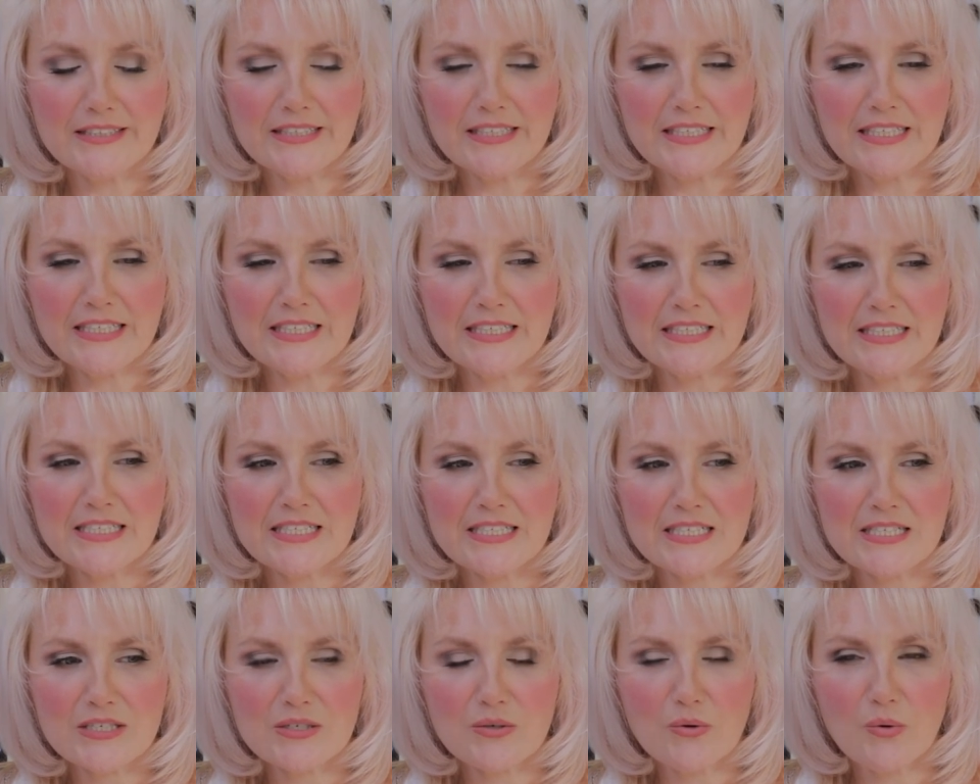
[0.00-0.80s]

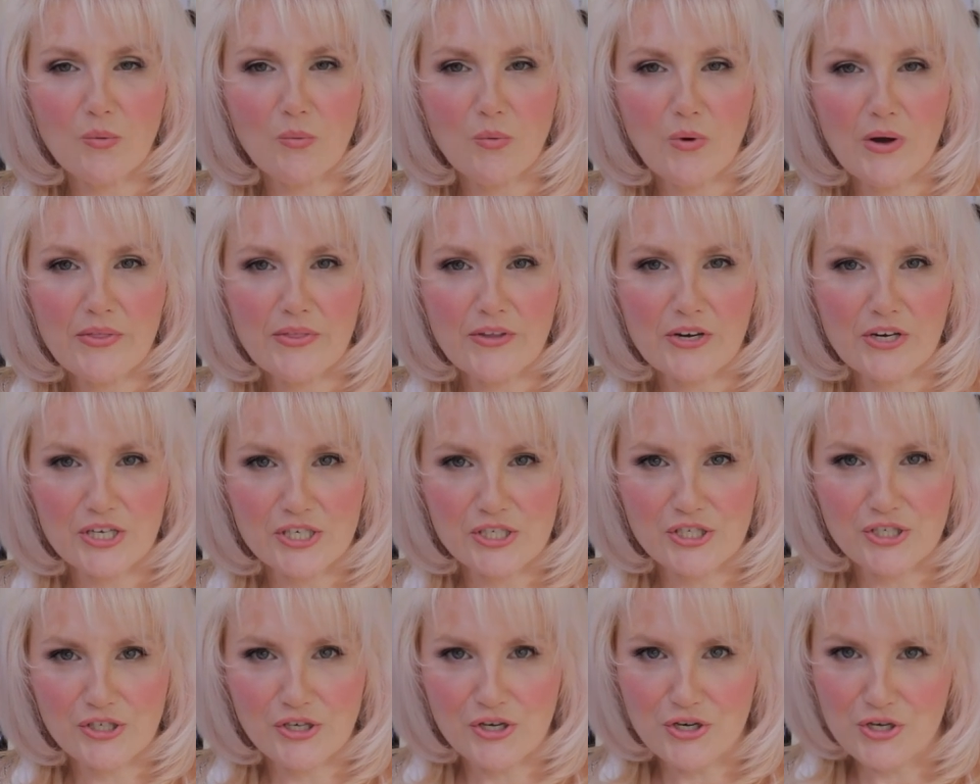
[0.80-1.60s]
is one that I
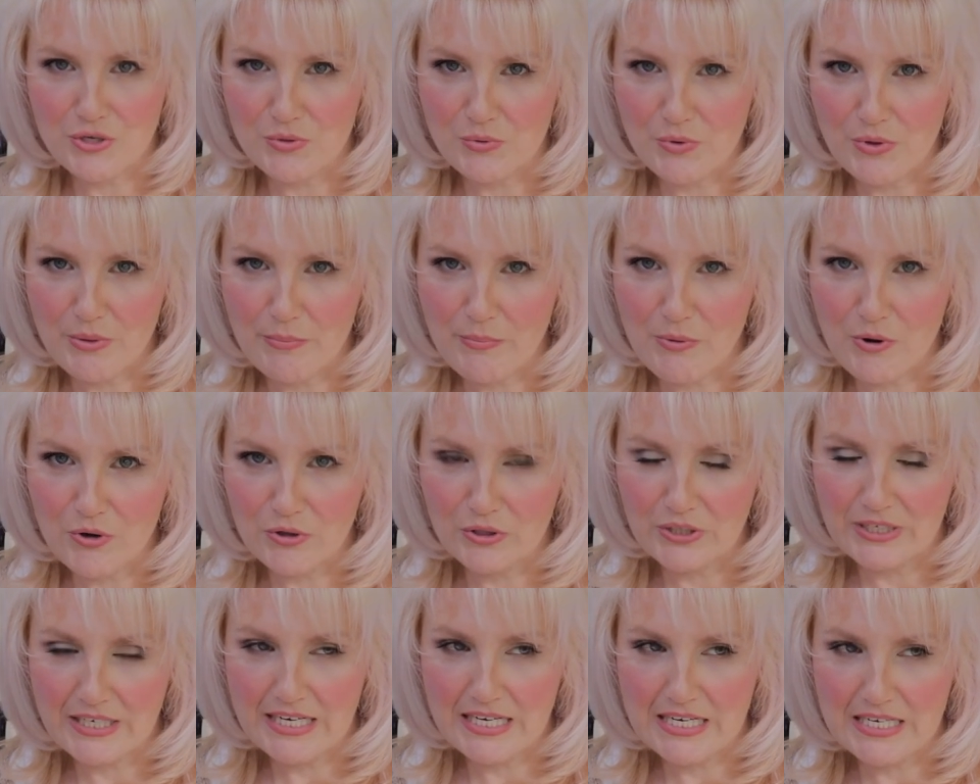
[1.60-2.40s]
showed you on the
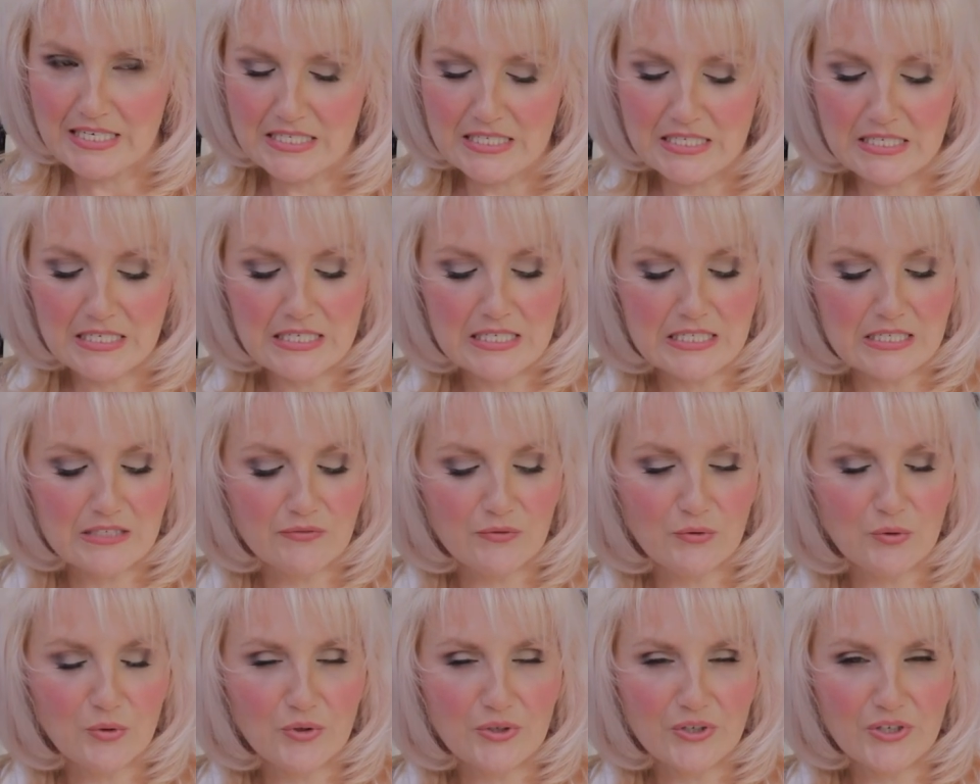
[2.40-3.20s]
podcast last
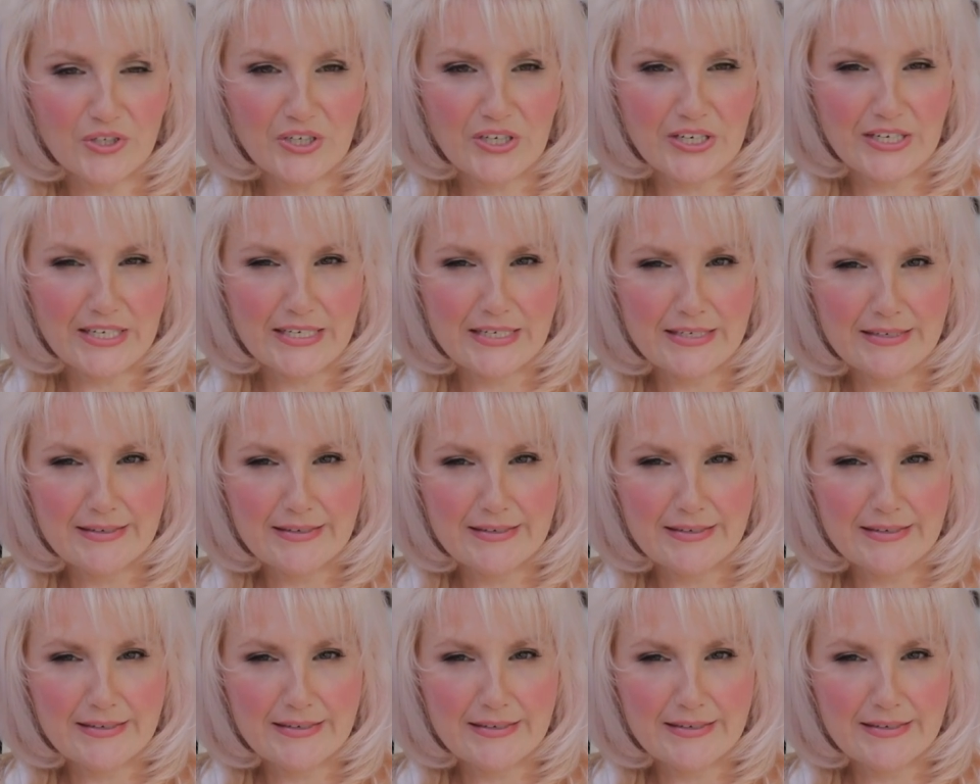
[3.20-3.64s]
fortnight.